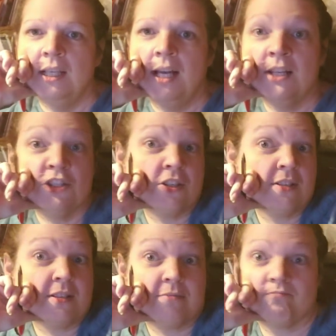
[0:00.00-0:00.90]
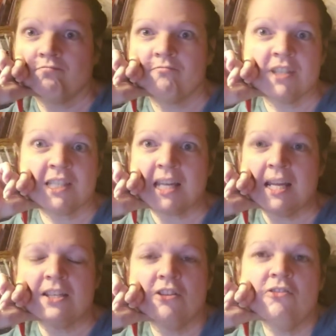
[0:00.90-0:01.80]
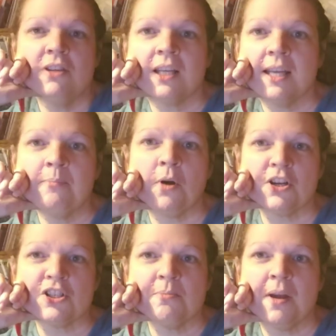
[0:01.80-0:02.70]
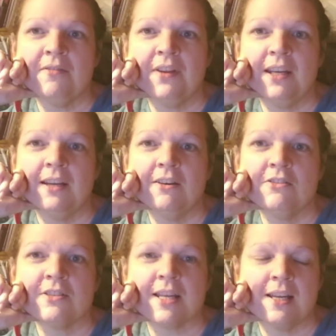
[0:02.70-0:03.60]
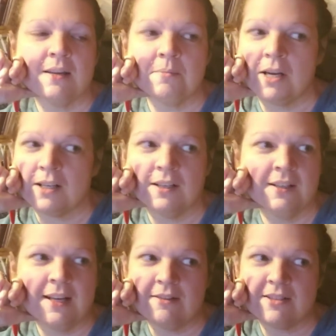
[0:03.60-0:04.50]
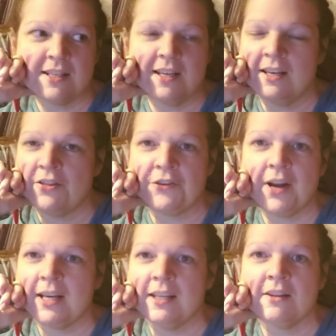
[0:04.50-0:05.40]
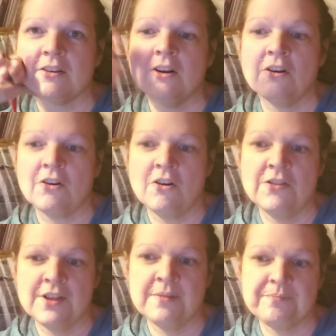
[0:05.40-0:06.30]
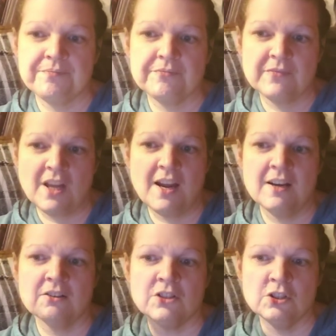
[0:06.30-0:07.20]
and just stay tuned and keep watching my videos and I'm not going to announce it in a thread either or on the title.